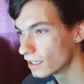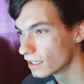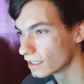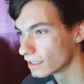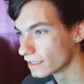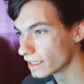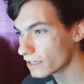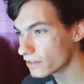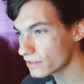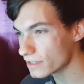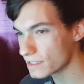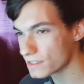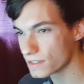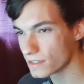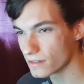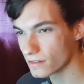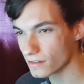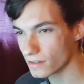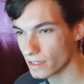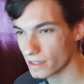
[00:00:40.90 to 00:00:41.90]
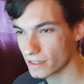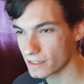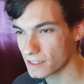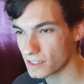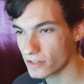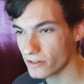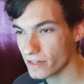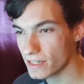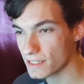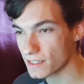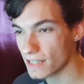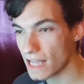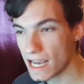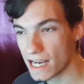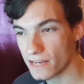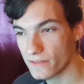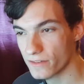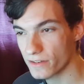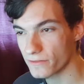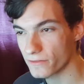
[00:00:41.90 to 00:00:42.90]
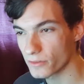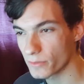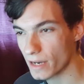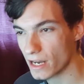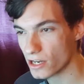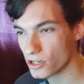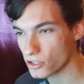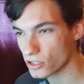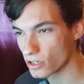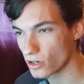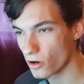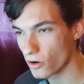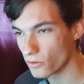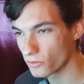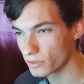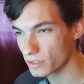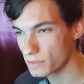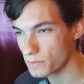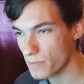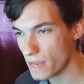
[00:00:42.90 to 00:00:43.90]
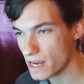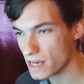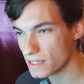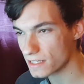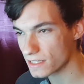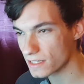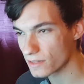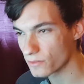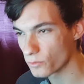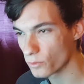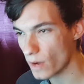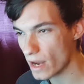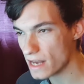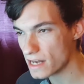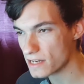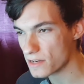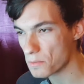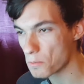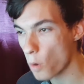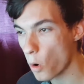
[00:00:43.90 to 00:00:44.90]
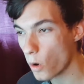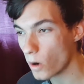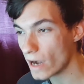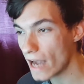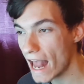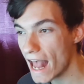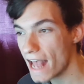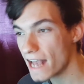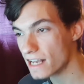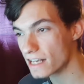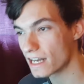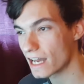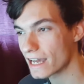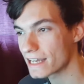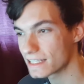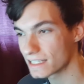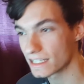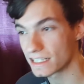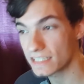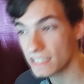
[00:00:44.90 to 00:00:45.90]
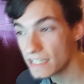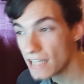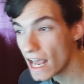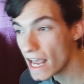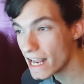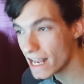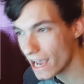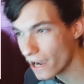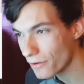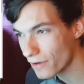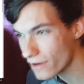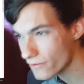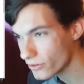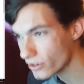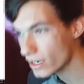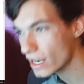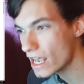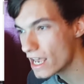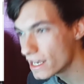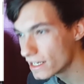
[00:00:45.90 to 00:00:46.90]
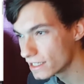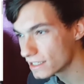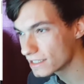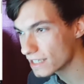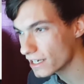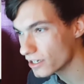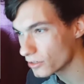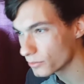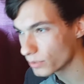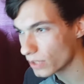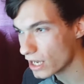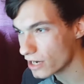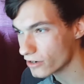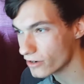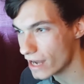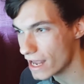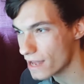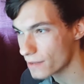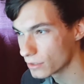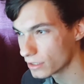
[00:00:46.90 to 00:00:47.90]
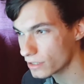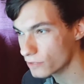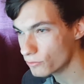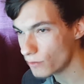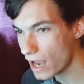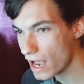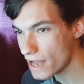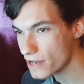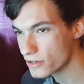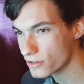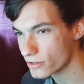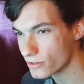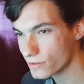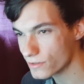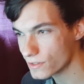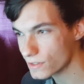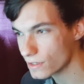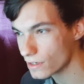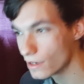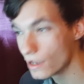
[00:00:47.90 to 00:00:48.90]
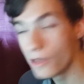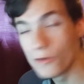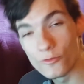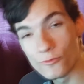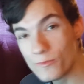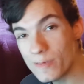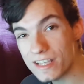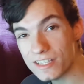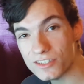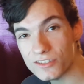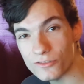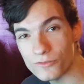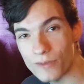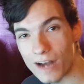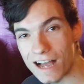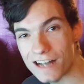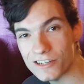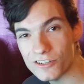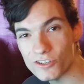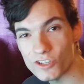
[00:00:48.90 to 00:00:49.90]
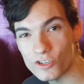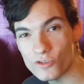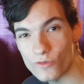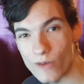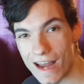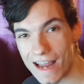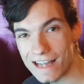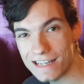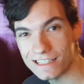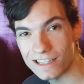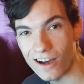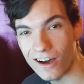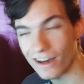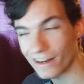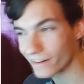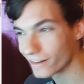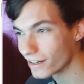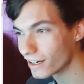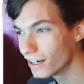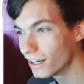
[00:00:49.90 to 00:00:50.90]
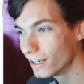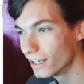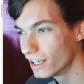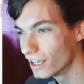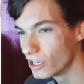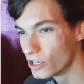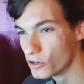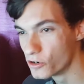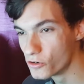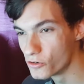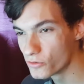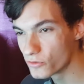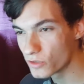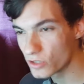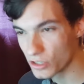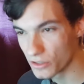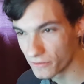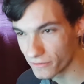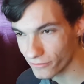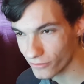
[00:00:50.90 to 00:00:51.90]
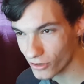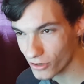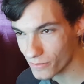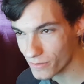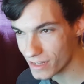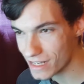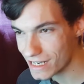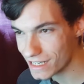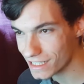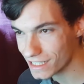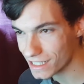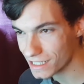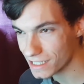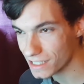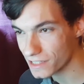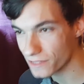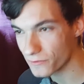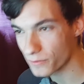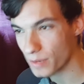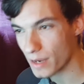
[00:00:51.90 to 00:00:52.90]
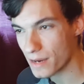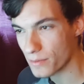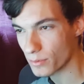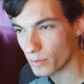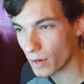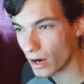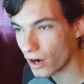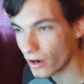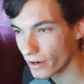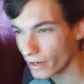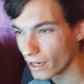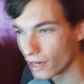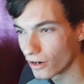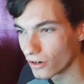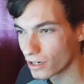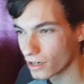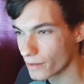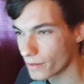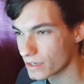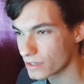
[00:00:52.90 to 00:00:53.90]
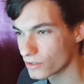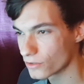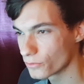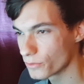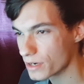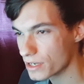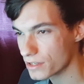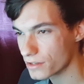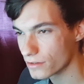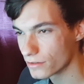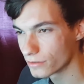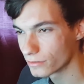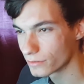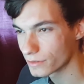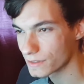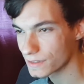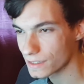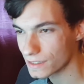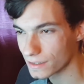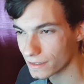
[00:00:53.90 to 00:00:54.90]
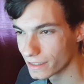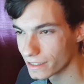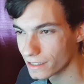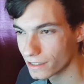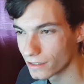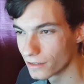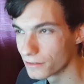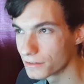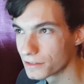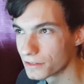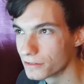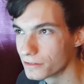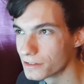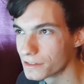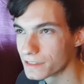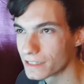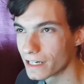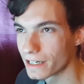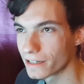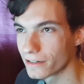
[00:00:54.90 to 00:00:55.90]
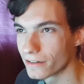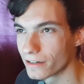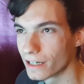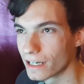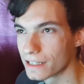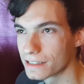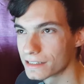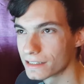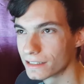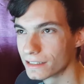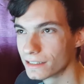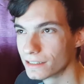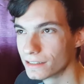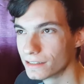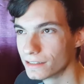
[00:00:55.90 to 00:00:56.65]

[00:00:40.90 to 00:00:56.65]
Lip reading: Later this year, and the series' lack of information only makes the wait more agonizing. Today, however, Nintendo blogger Emily Rogers, Mr. Rogers' granddaughter, who's confirmed the existence of Paper Mario coming to Wii U. What's this link go to, just out of curiosity?